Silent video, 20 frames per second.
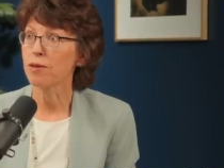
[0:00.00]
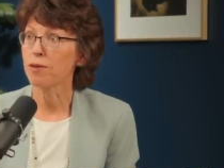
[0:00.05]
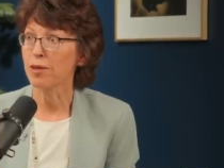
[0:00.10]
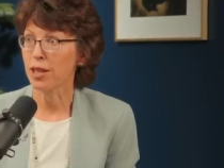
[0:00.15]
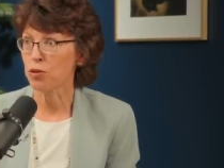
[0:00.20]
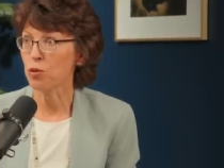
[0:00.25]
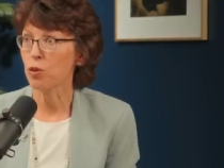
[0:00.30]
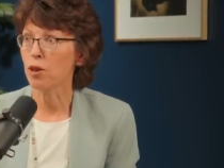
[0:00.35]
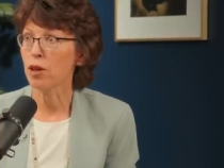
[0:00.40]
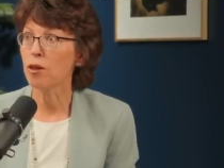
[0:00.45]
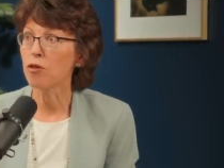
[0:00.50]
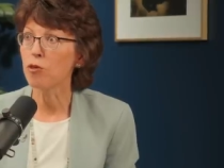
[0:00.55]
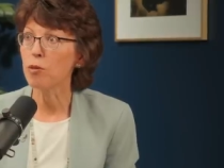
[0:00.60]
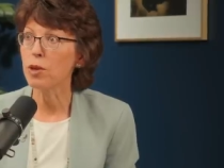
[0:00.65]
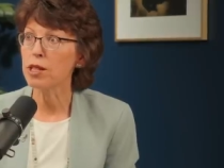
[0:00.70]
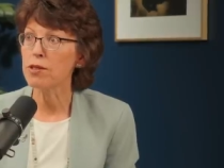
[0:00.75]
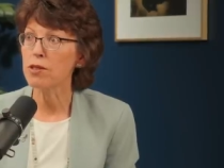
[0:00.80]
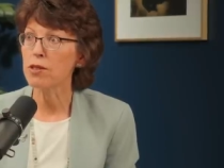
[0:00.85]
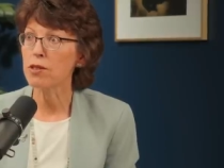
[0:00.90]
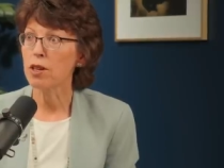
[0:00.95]
Right. That's what love
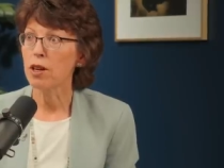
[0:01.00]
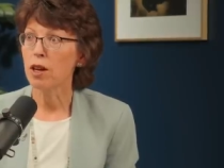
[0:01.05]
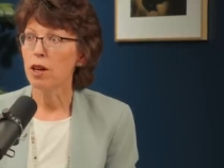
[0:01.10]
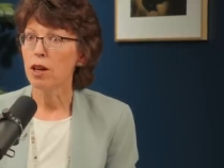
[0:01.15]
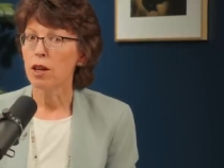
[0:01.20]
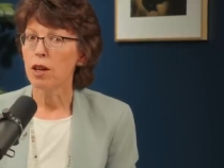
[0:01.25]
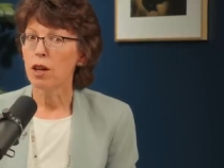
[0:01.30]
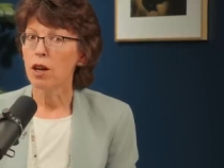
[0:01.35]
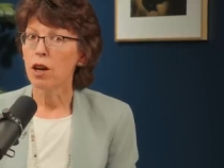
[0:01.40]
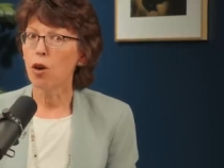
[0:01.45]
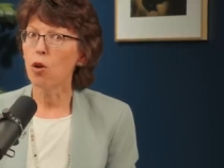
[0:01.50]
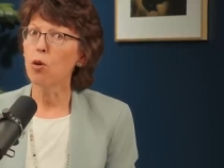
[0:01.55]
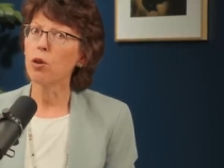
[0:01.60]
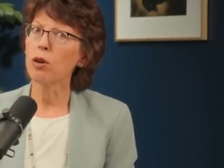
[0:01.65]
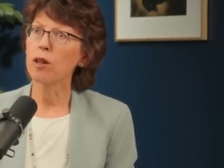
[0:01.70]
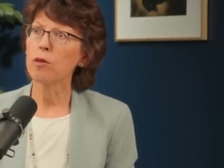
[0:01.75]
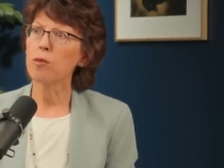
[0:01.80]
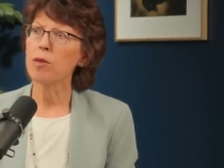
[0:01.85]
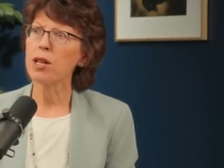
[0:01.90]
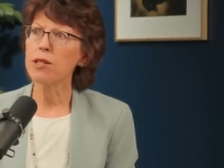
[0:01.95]
means. Right.
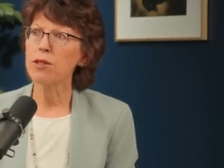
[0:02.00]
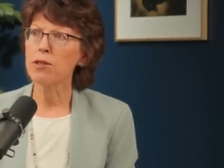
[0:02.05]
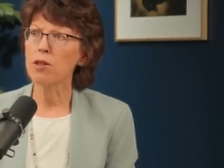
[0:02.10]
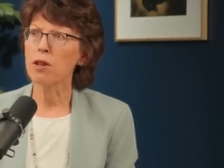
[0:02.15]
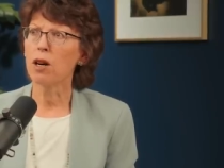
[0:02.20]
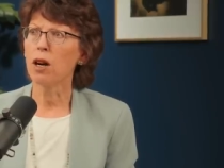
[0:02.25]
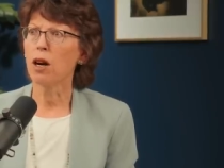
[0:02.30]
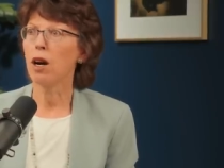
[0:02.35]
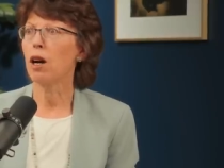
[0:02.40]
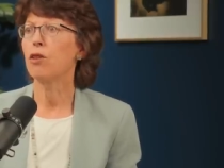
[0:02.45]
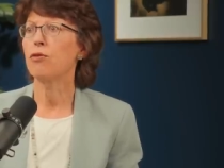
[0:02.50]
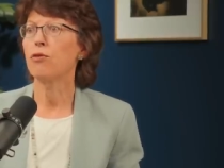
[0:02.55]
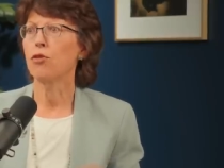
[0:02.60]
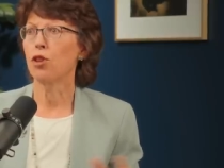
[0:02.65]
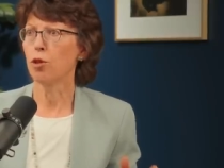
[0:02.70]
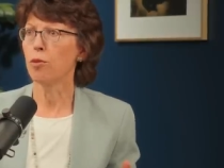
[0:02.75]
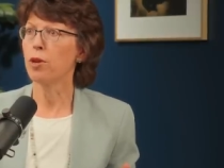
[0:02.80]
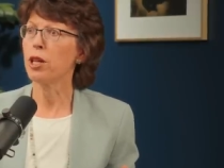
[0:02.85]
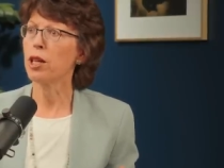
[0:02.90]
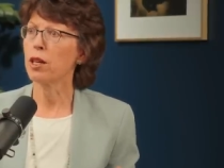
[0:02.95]
Or it means
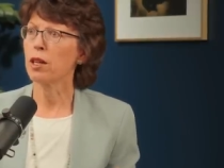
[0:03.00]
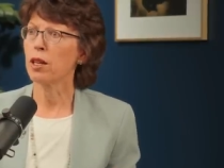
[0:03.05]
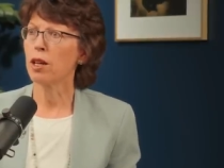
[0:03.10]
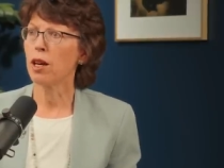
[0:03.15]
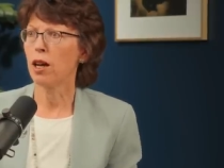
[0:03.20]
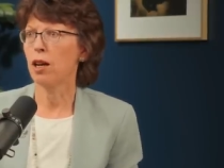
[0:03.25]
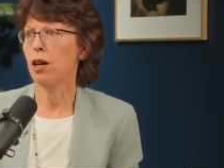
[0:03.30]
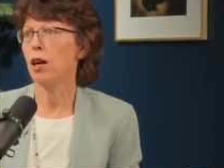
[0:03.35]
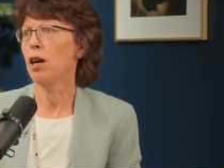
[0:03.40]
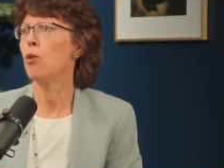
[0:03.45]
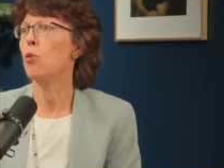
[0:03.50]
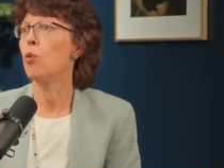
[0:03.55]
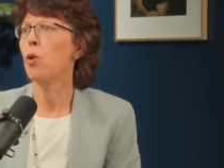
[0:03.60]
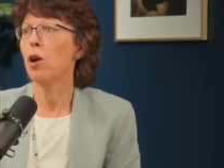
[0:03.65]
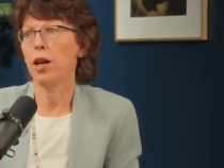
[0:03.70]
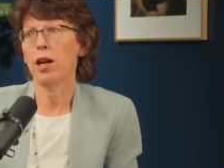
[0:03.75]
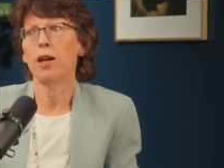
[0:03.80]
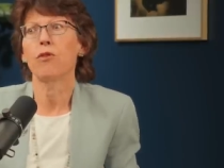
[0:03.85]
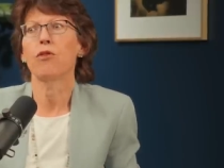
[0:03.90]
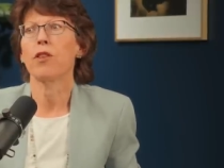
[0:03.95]
affirming
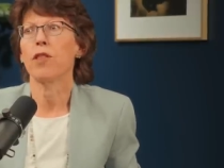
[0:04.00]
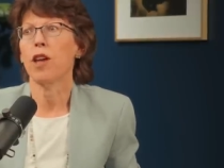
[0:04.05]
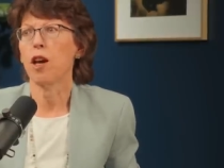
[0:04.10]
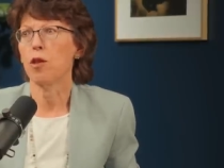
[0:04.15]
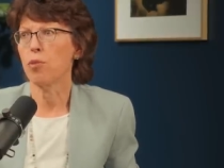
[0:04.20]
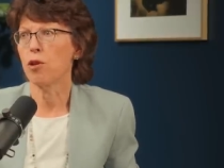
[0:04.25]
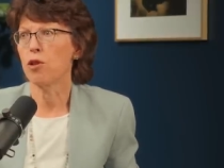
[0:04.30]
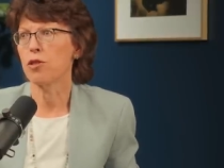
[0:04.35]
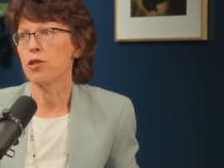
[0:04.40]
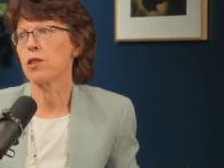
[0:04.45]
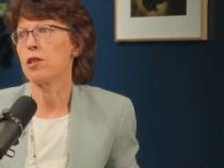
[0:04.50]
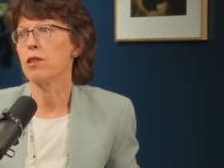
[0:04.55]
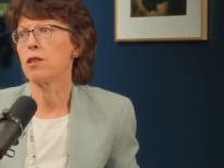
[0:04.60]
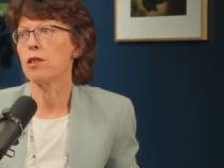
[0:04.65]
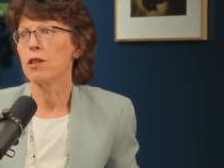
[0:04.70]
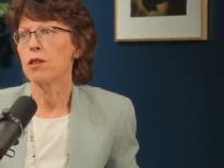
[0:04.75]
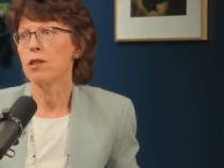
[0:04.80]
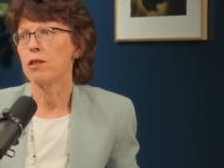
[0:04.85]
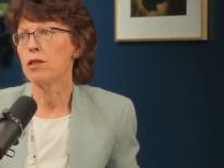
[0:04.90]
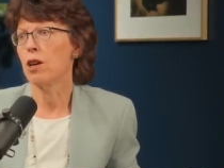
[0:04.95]
whatever that
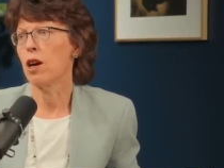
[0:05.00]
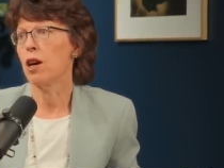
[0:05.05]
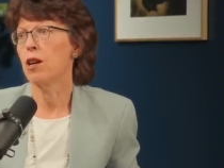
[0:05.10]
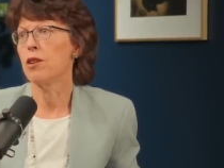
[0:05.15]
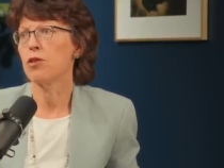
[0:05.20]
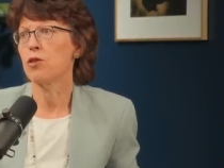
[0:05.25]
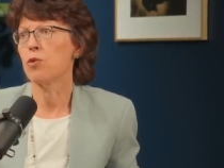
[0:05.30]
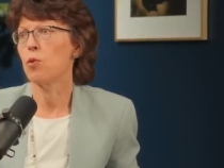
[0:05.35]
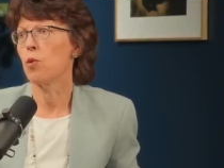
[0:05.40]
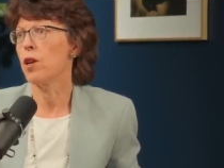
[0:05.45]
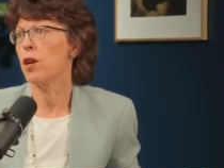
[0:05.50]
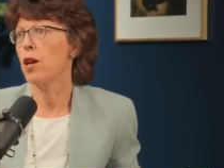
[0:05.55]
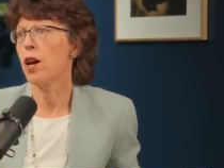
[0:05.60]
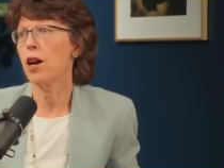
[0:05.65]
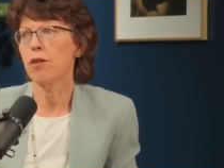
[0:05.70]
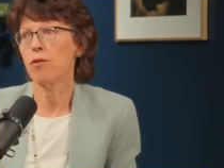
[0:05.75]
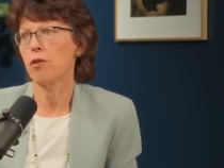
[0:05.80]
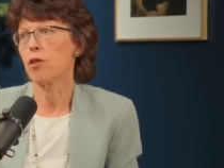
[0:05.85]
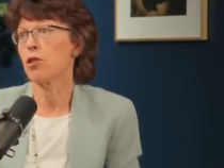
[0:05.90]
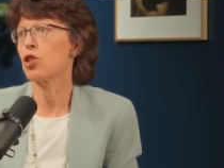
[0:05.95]
person does,
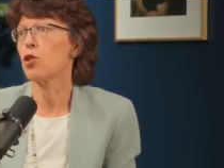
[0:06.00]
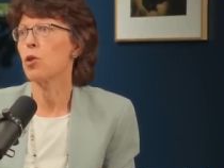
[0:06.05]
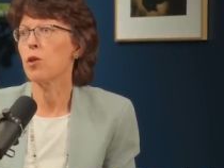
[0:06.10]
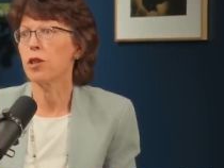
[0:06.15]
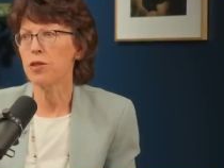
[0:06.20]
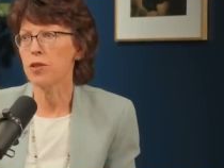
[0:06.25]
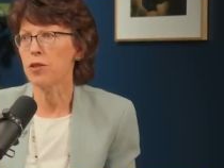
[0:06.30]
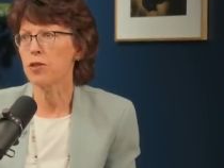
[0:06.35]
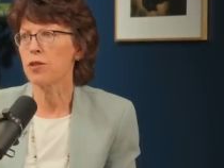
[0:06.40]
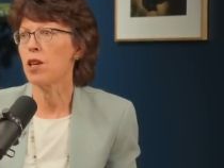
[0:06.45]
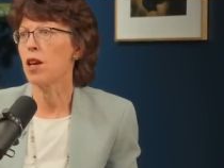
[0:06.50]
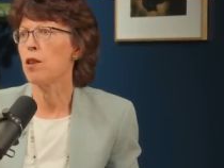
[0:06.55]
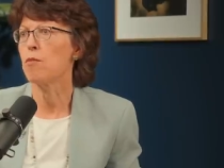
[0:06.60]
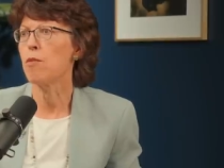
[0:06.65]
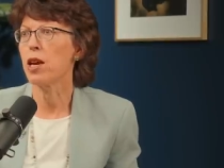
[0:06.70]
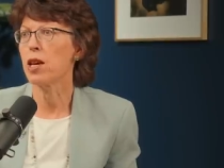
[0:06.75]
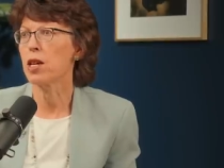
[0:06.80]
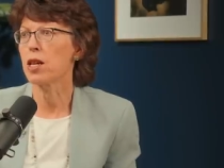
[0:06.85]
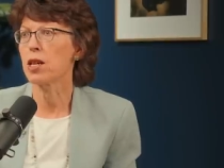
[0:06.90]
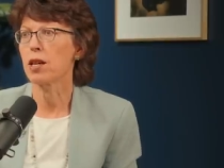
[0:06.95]
whatever choices they
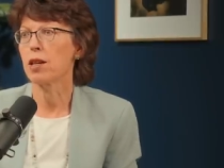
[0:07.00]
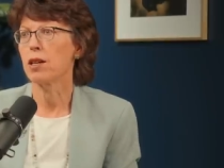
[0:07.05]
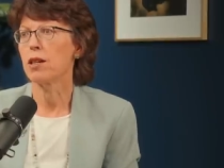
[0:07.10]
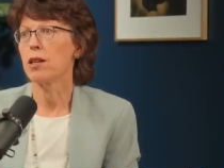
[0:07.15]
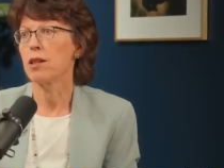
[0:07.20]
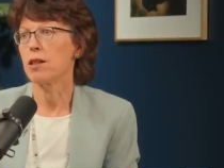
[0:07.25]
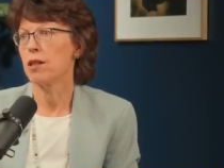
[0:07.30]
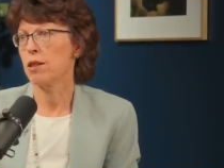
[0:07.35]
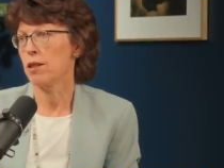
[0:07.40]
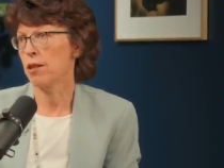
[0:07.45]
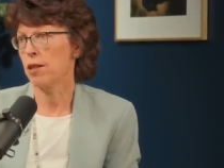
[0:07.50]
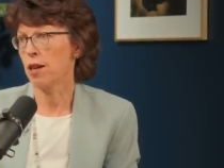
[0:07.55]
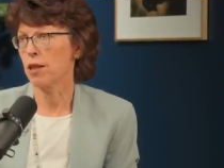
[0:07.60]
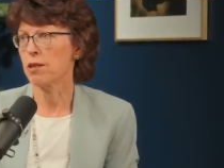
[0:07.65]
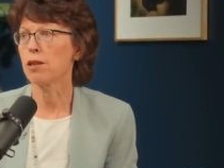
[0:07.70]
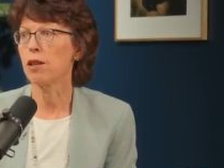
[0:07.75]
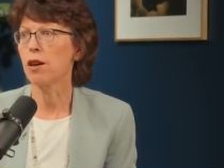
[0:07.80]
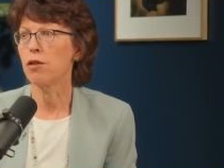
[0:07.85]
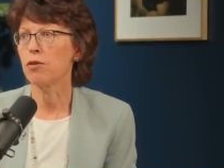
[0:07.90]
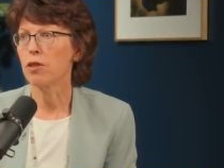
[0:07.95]
make,
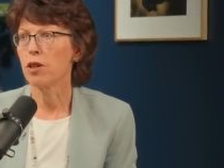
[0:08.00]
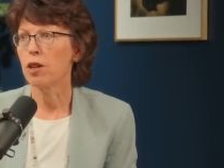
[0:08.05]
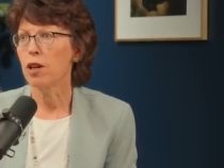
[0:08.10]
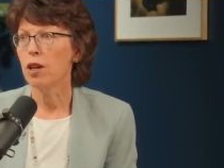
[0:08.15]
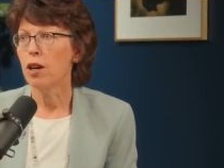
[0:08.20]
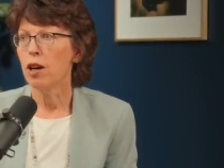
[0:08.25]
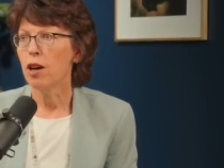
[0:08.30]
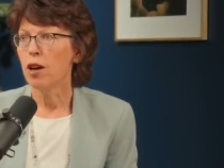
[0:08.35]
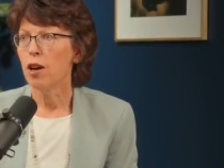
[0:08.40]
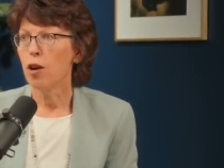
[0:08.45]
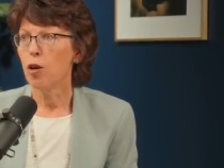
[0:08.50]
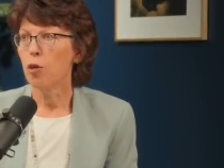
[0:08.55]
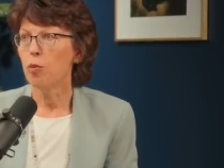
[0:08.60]
that's love. Right.